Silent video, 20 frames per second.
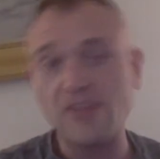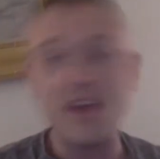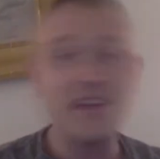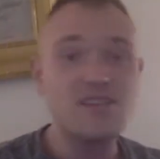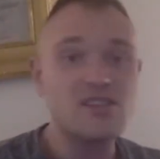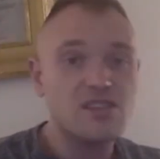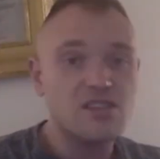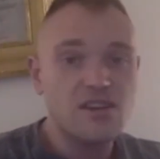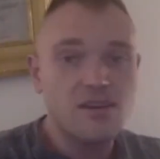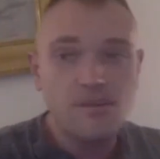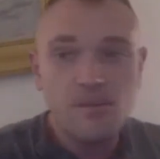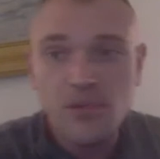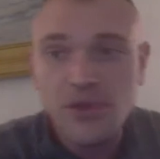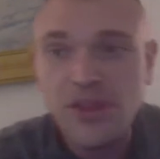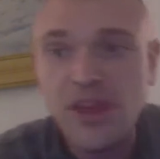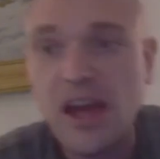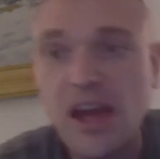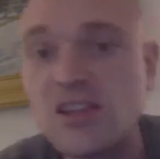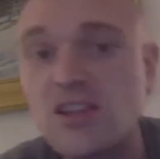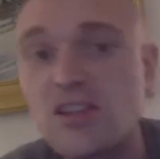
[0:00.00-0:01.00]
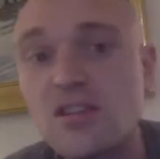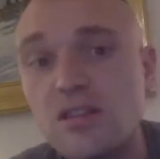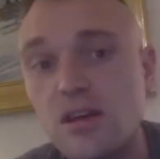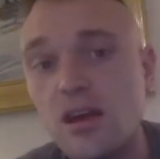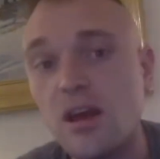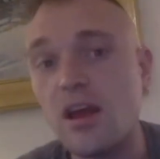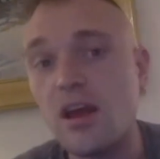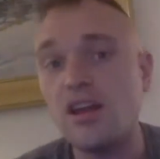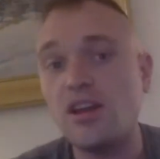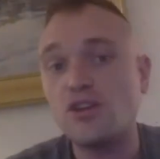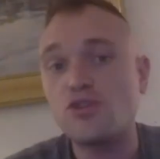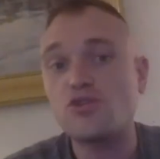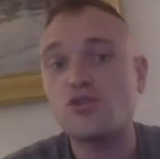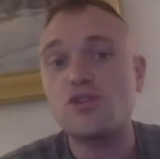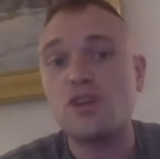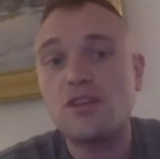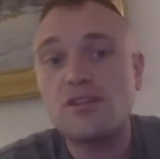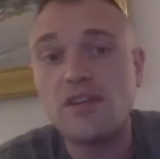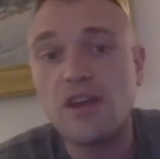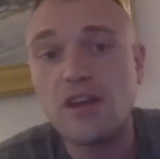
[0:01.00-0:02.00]
That's that's an
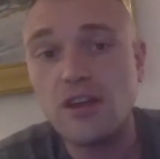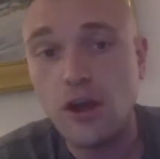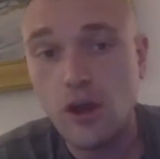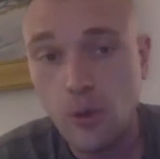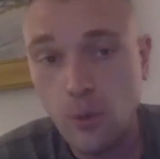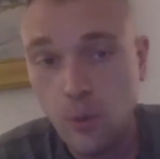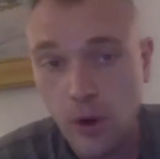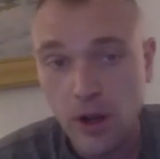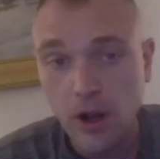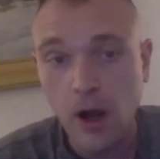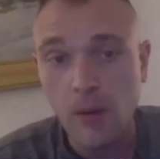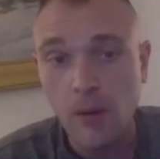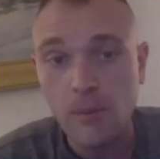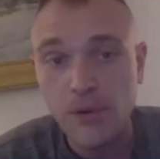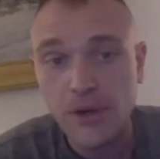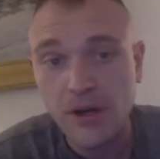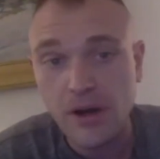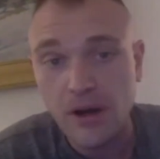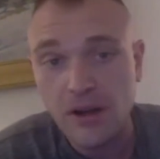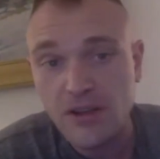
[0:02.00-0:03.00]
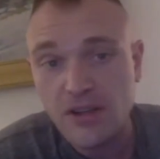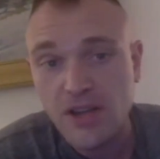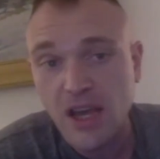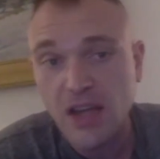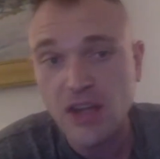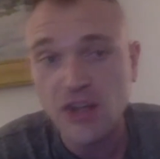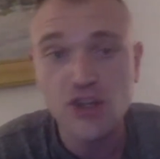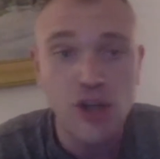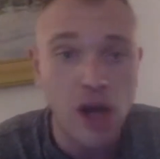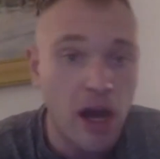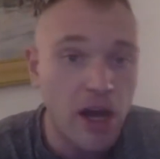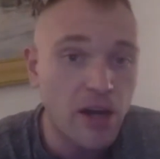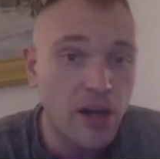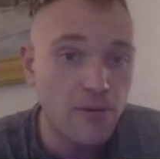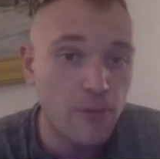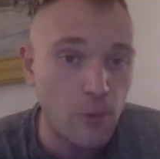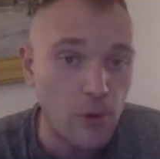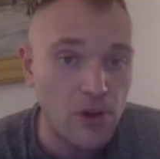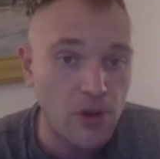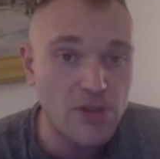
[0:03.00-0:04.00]
interesting thing that you bring up because in China,
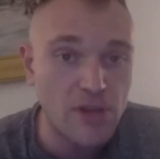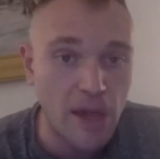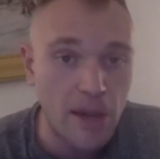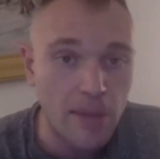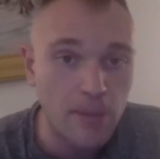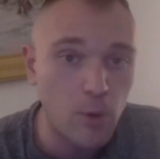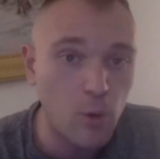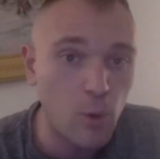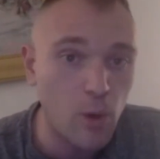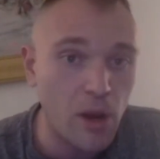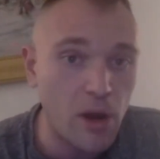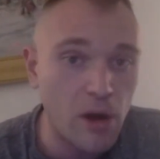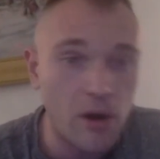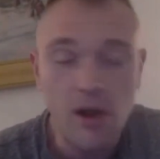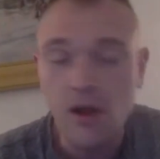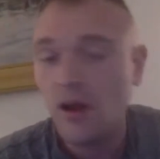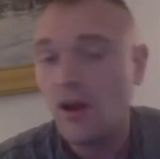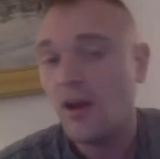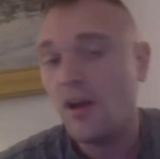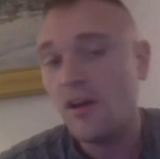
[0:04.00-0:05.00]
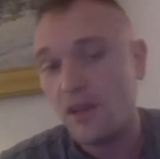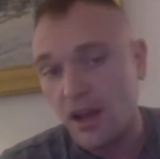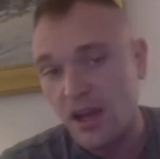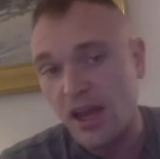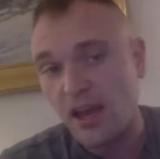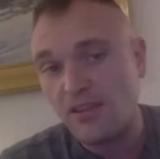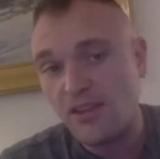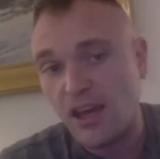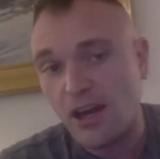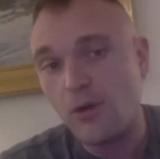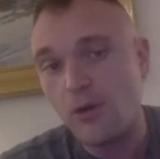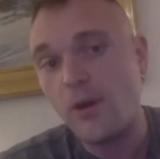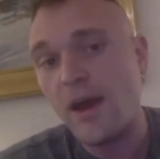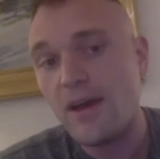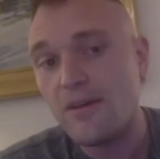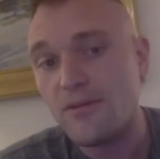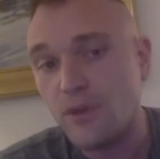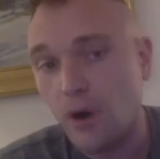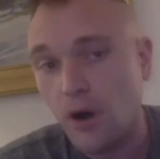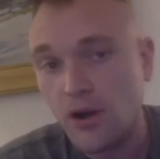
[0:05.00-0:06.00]
for example, where again they don't
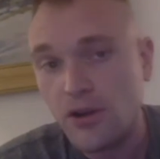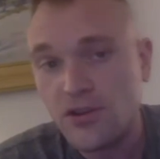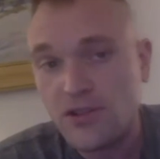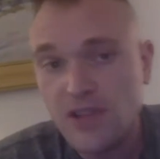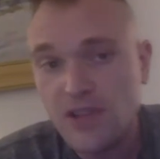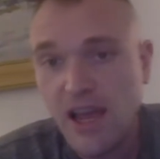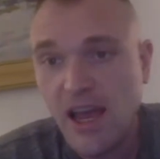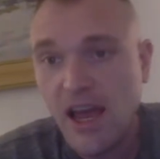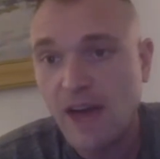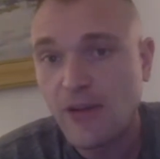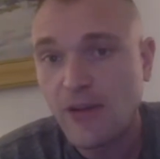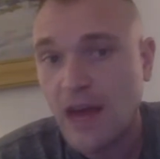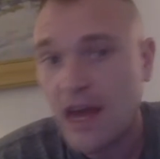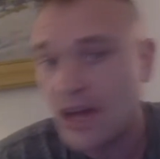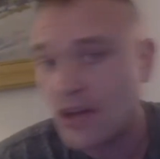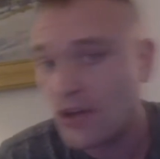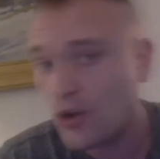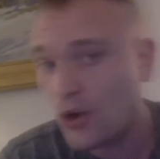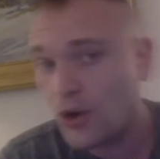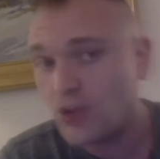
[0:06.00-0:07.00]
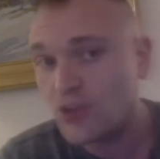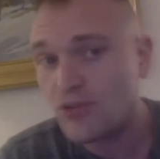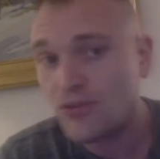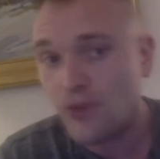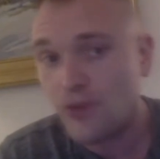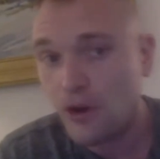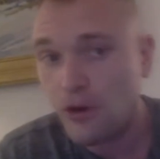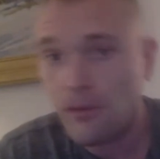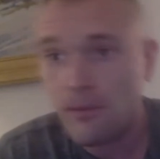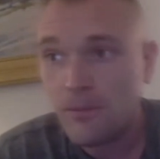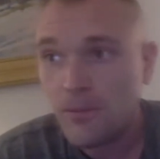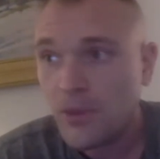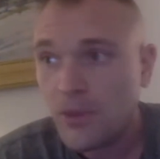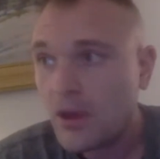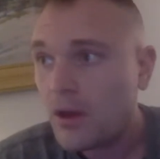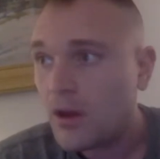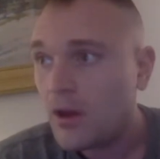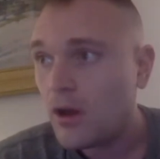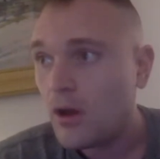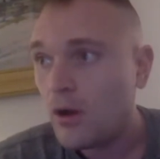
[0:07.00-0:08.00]
have guns, they haven't had guns for
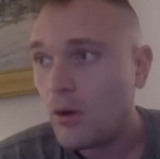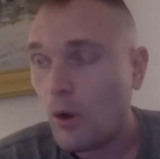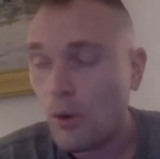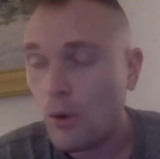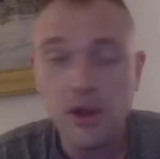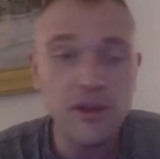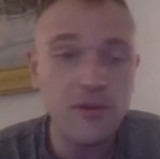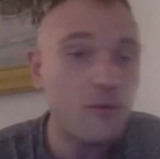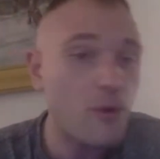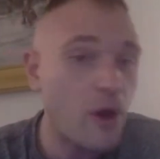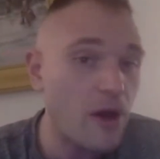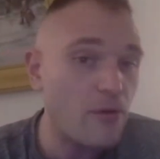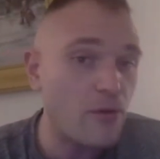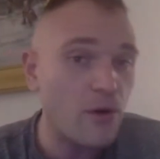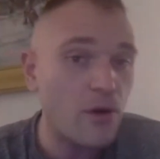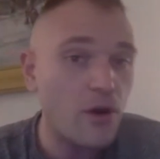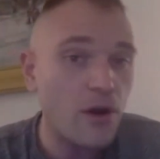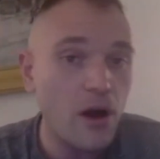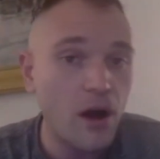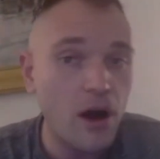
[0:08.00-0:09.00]
well, really forever.